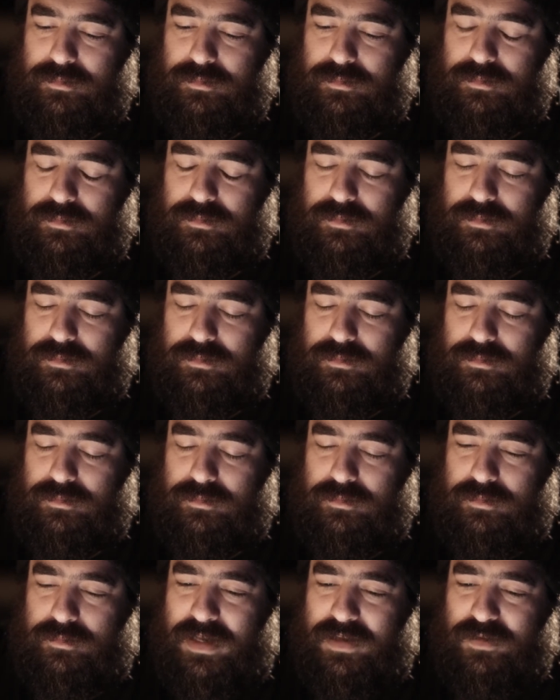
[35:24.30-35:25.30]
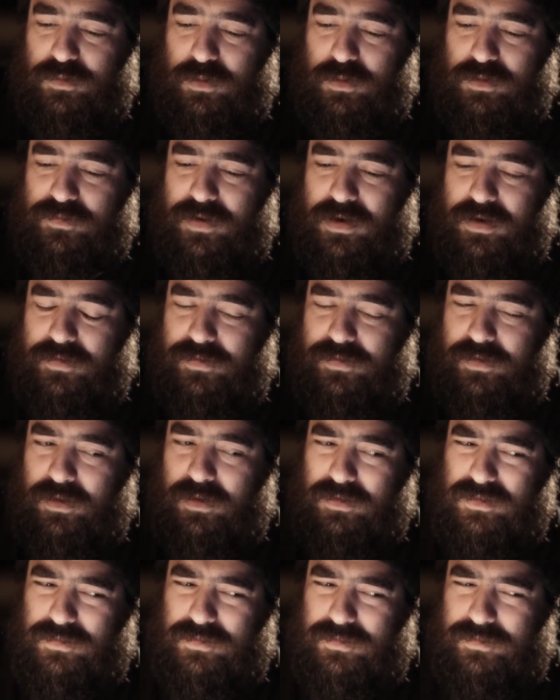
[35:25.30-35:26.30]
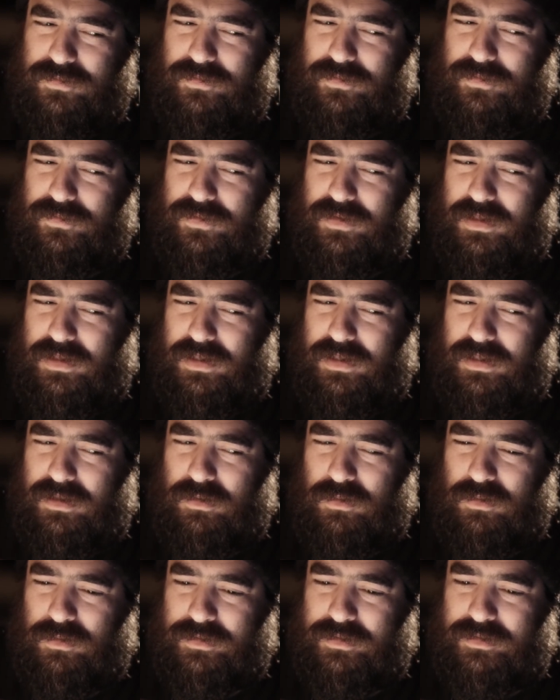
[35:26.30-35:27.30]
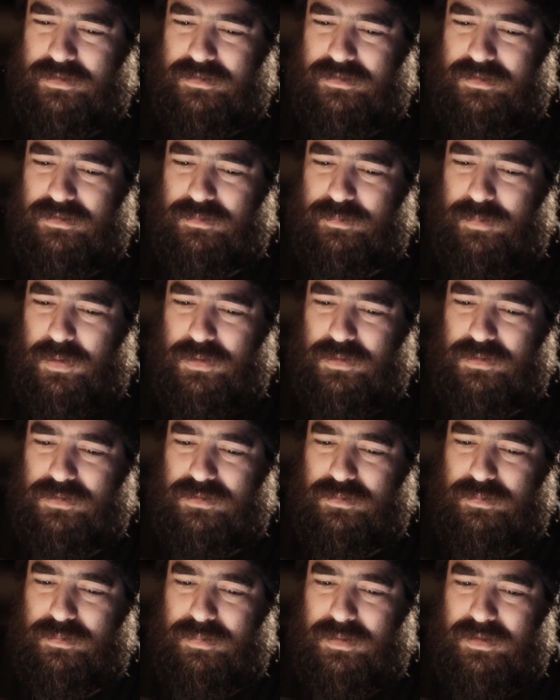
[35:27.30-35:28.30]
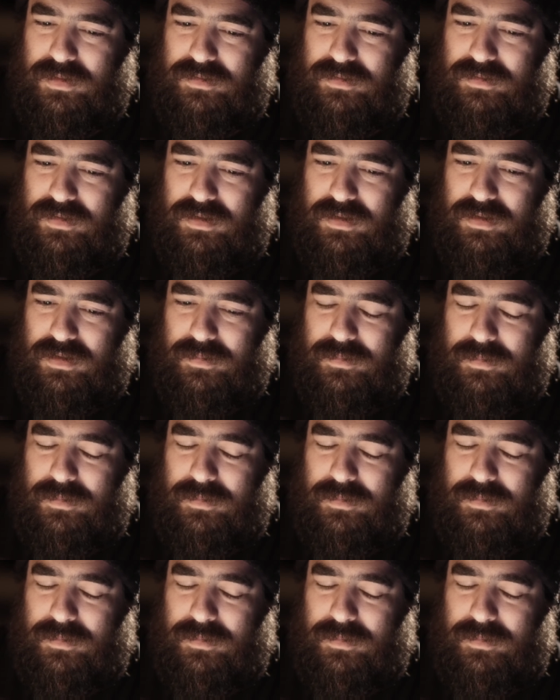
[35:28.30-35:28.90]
Next one's very philosophy-oriented post, but I'm